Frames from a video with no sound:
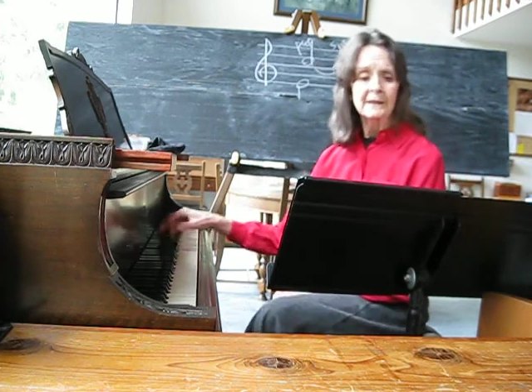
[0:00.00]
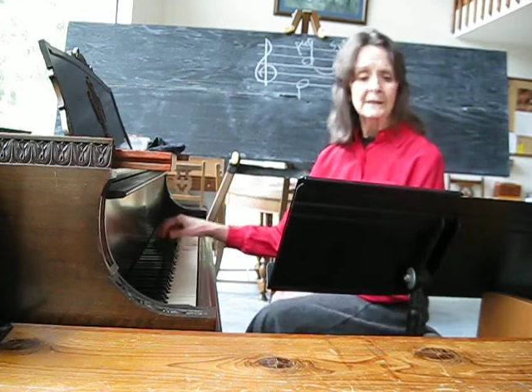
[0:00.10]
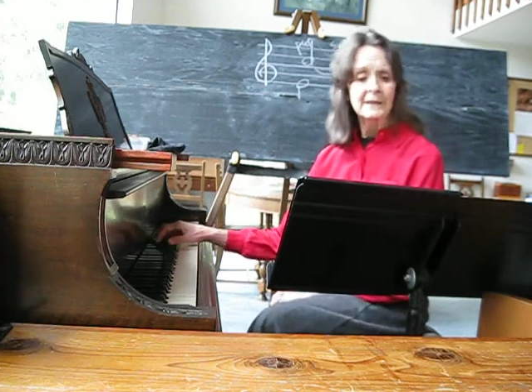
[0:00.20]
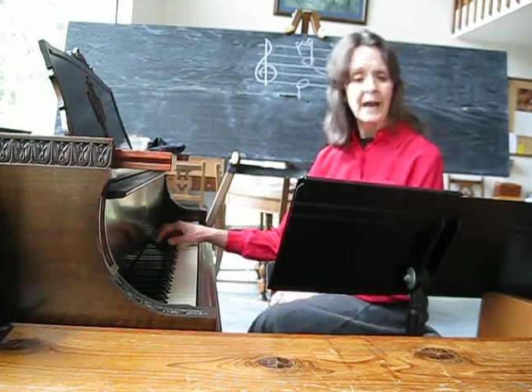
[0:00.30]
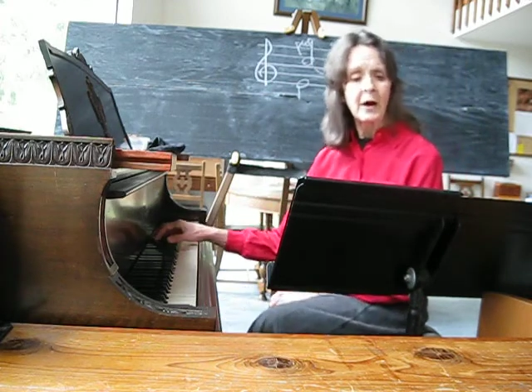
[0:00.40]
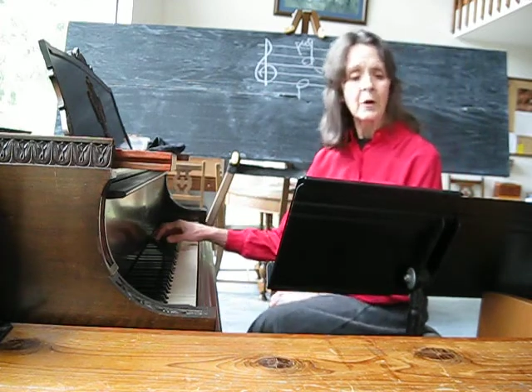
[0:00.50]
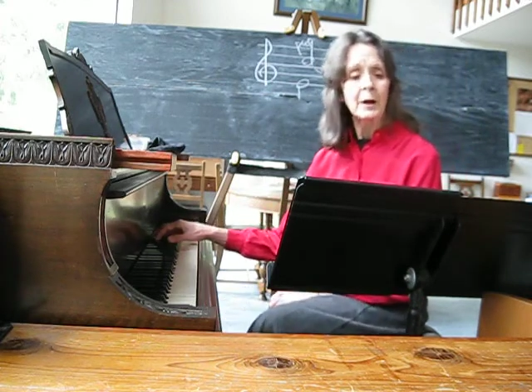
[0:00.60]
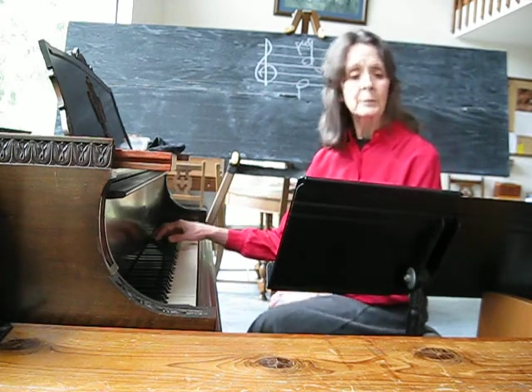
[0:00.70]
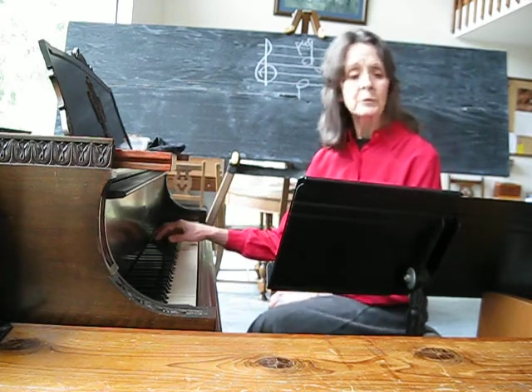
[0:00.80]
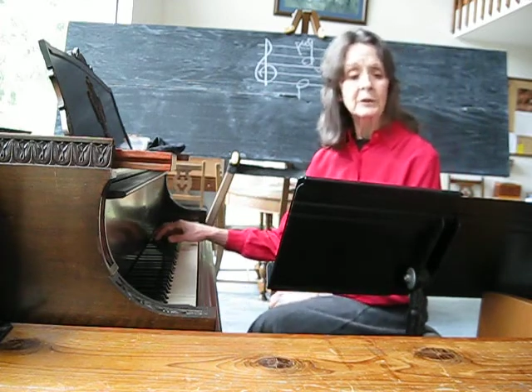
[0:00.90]
Now
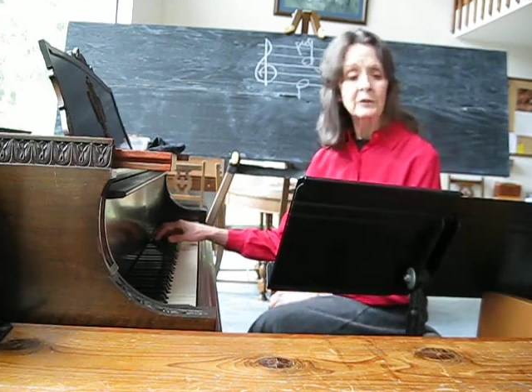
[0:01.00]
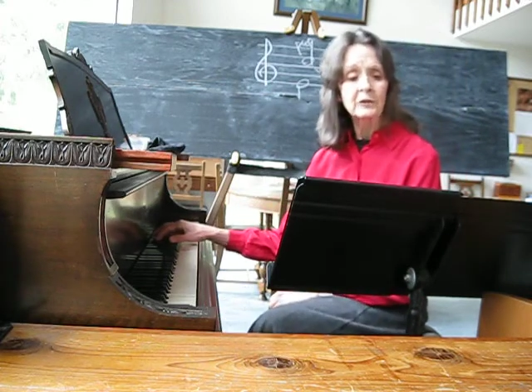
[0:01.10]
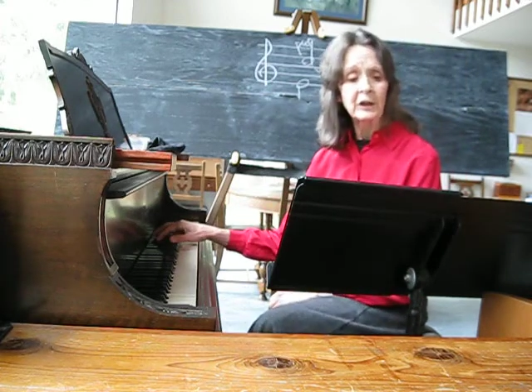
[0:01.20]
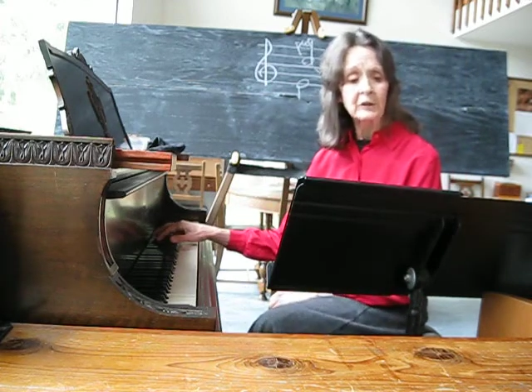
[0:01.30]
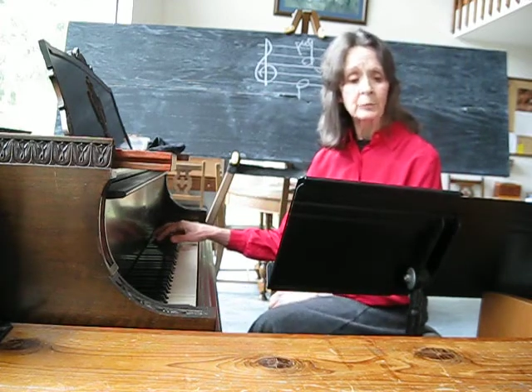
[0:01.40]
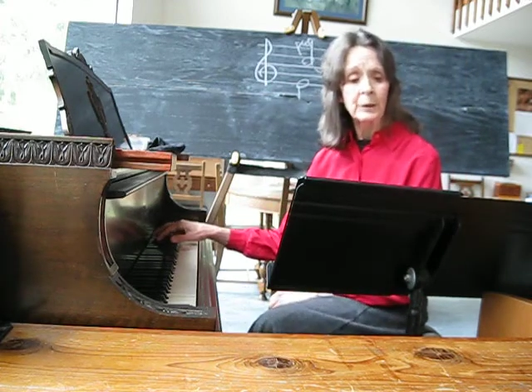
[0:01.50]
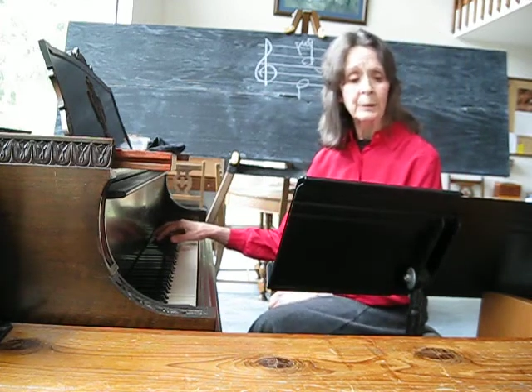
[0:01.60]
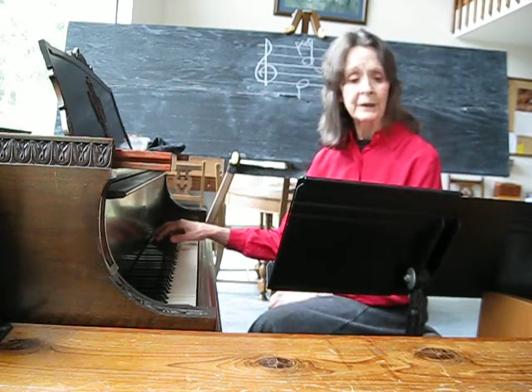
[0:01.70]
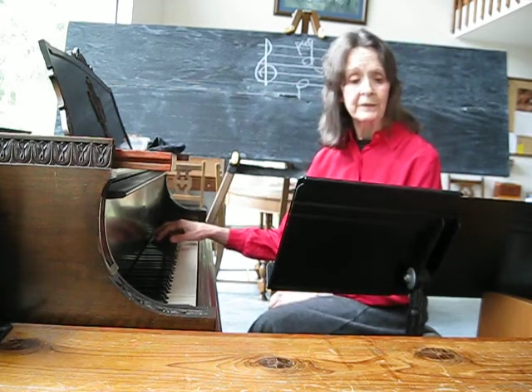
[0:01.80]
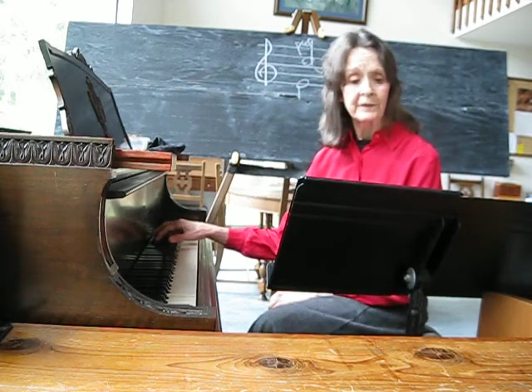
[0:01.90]
I'm going to change my
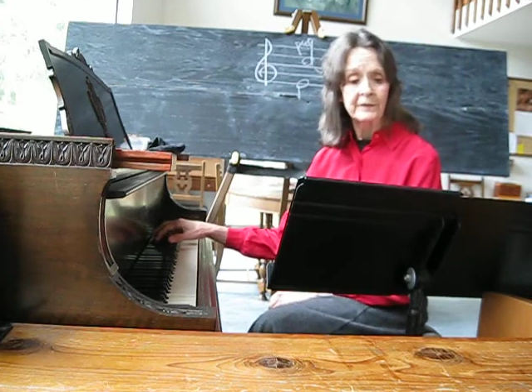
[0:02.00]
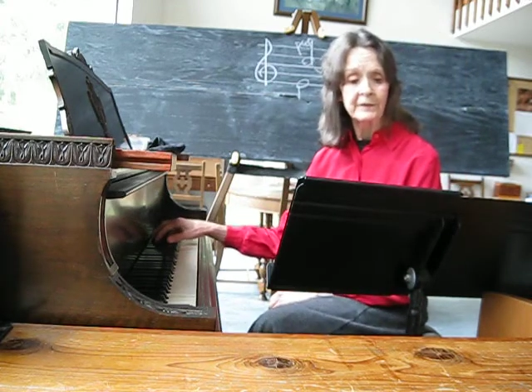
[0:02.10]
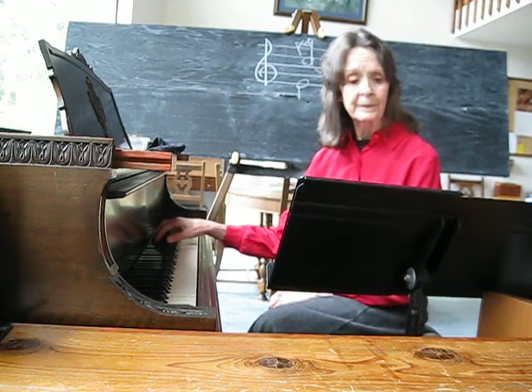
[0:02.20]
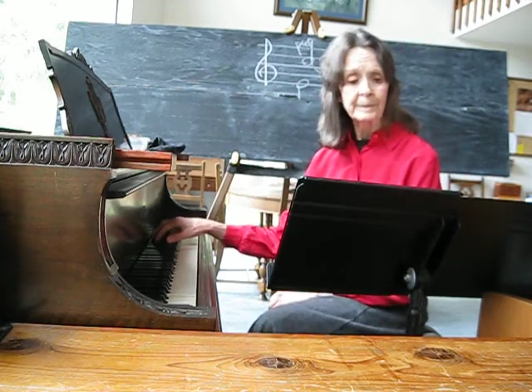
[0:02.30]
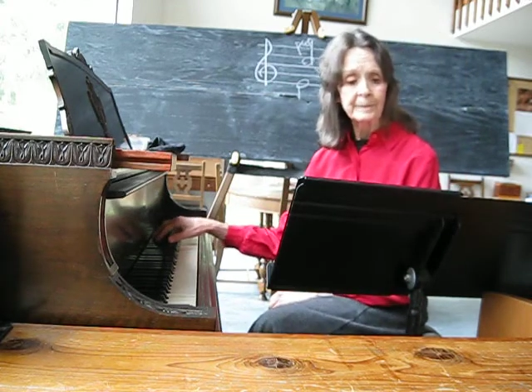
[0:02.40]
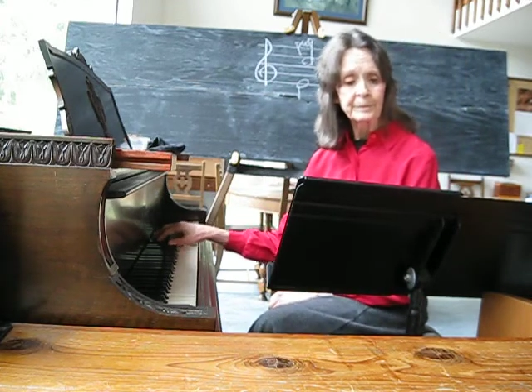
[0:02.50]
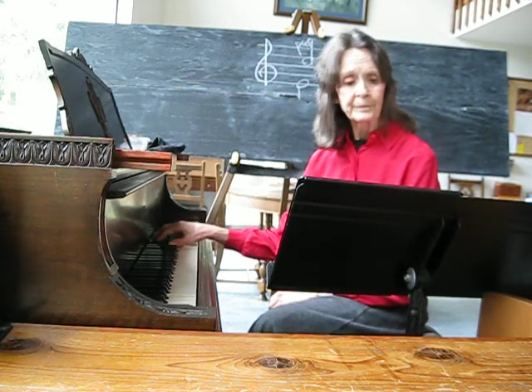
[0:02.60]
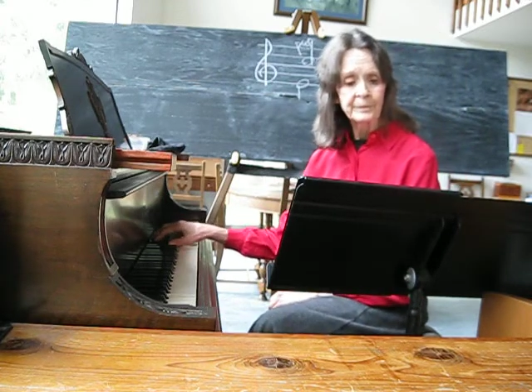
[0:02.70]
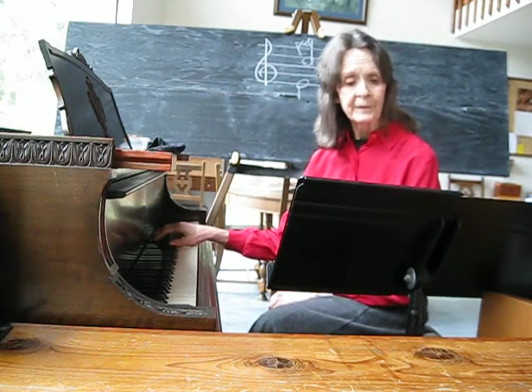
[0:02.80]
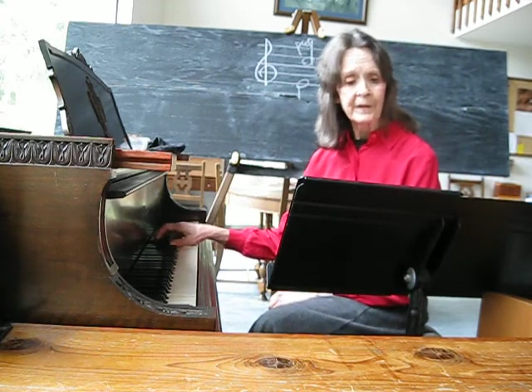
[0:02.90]
bass.
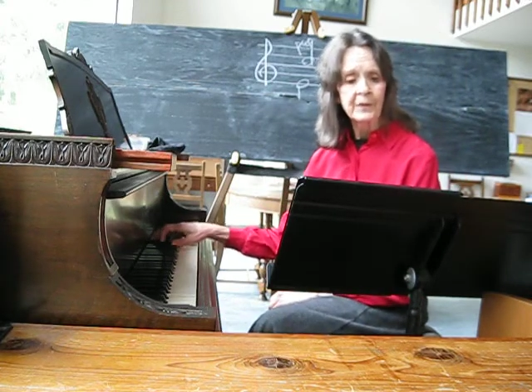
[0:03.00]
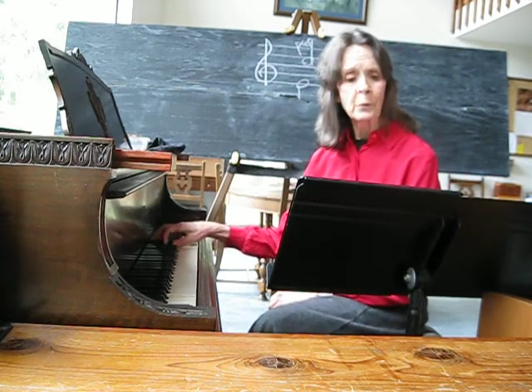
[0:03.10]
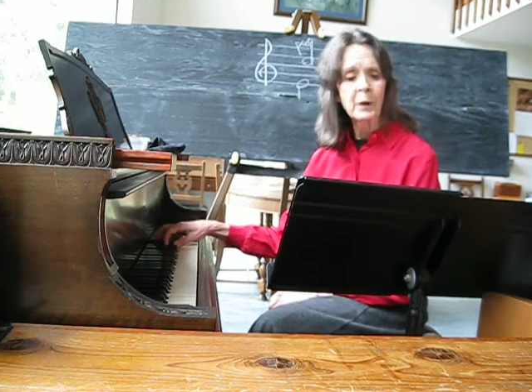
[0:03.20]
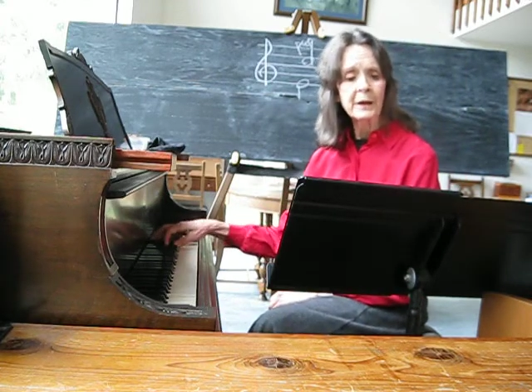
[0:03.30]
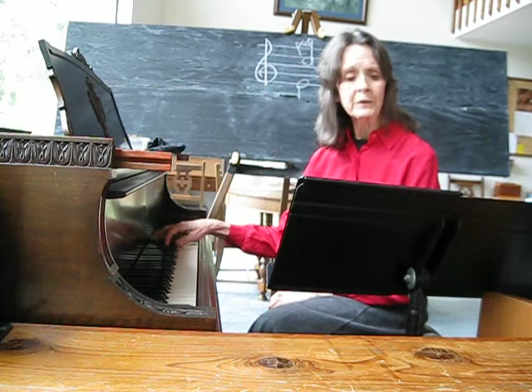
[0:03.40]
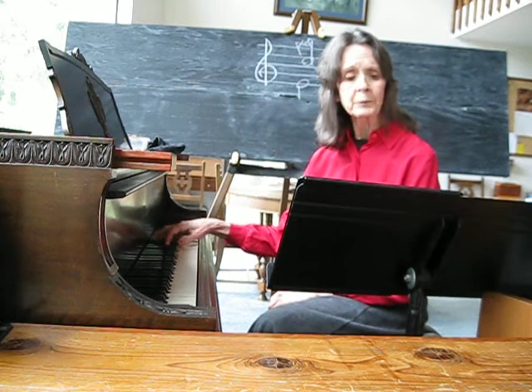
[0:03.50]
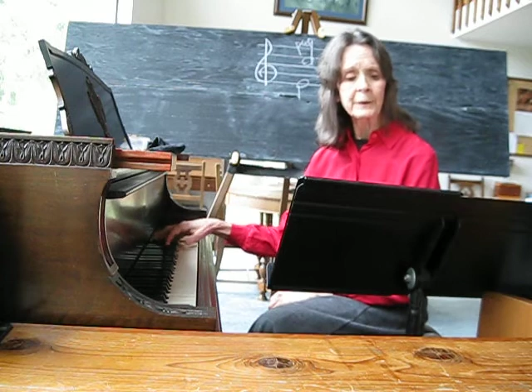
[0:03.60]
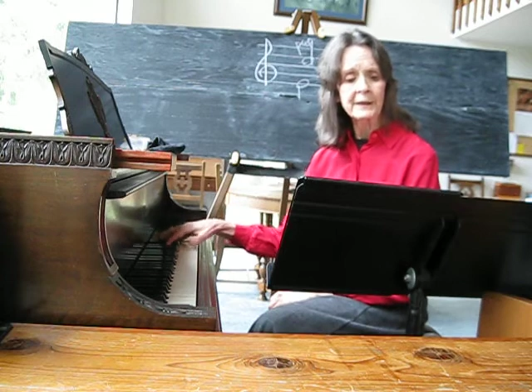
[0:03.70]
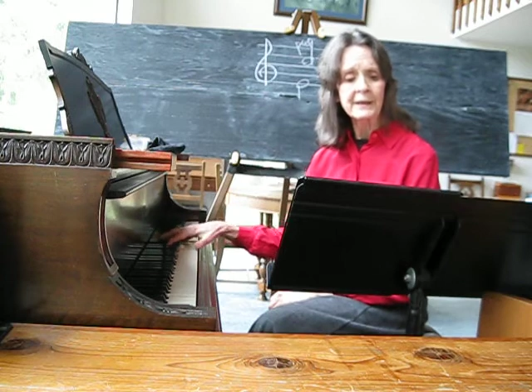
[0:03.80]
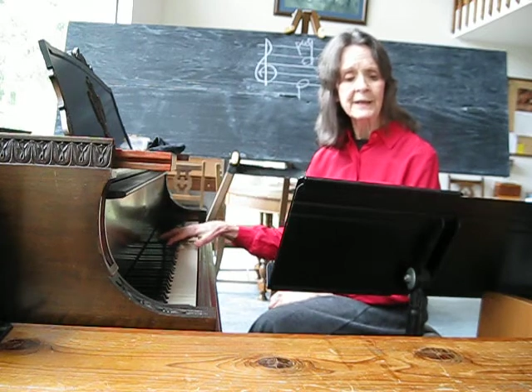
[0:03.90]
The way it's
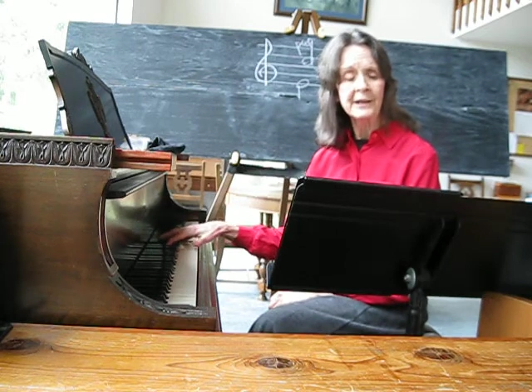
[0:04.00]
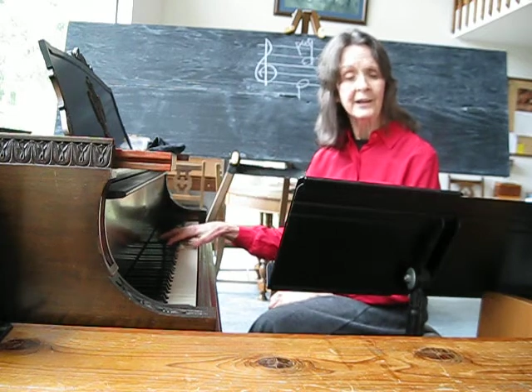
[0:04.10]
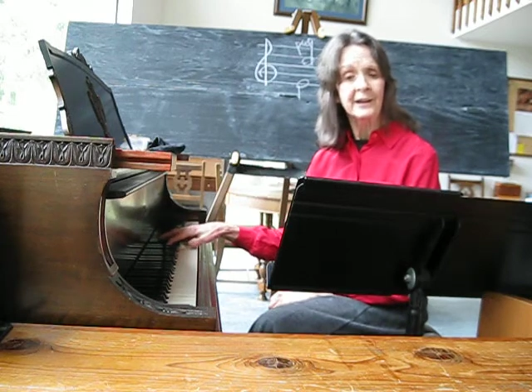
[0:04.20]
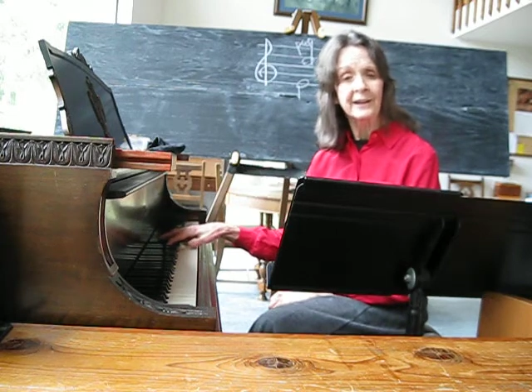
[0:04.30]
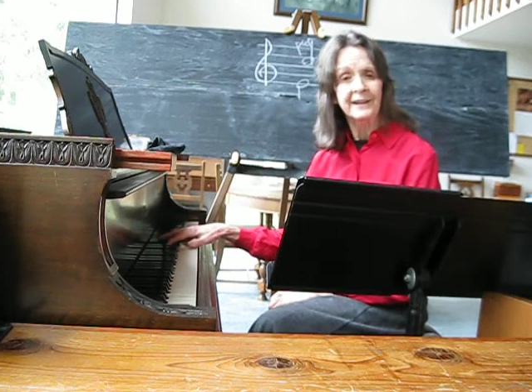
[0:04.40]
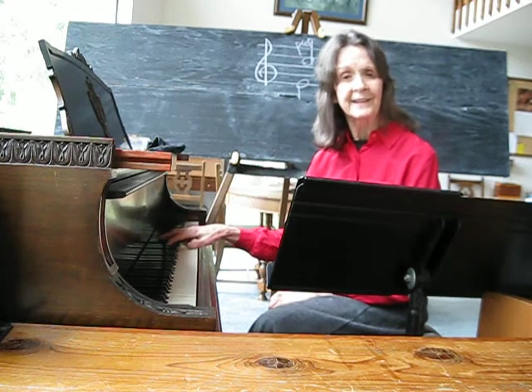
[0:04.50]
written here,